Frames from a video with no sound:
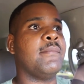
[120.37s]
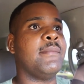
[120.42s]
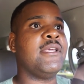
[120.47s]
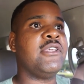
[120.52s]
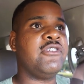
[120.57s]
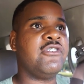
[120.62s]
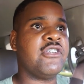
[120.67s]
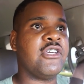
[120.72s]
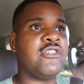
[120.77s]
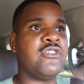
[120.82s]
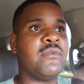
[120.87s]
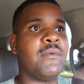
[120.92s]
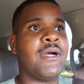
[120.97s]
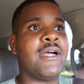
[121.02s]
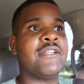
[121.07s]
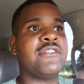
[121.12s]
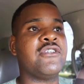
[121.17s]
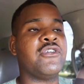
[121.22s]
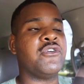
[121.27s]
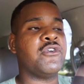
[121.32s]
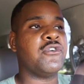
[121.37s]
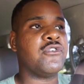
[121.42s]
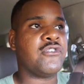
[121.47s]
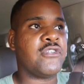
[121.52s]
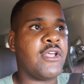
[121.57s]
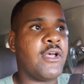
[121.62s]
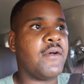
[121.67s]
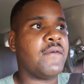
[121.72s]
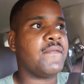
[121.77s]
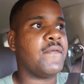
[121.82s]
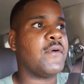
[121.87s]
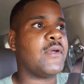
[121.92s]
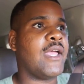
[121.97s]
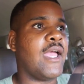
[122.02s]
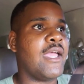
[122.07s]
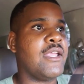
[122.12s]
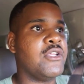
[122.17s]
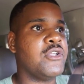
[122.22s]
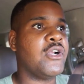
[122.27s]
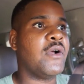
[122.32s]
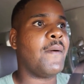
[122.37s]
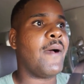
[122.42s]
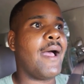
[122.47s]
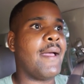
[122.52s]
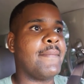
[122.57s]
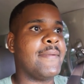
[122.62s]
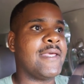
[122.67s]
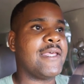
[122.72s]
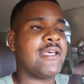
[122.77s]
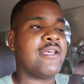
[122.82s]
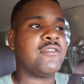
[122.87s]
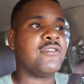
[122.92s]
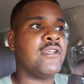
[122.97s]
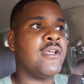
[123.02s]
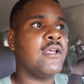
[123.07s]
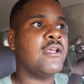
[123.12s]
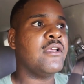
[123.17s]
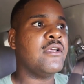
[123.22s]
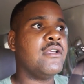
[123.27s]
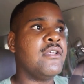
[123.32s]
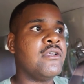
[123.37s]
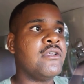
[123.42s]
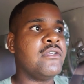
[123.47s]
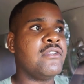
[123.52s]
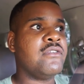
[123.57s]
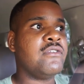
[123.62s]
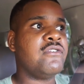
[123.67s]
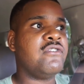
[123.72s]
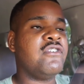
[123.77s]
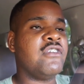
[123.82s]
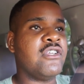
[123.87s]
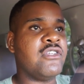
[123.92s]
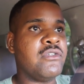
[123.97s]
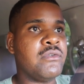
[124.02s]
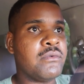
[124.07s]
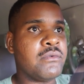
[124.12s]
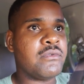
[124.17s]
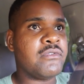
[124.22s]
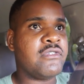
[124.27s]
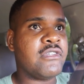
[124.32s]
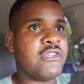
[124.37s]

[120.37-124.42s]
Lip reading: Be genuine to yourself, okay? You know why? Because being a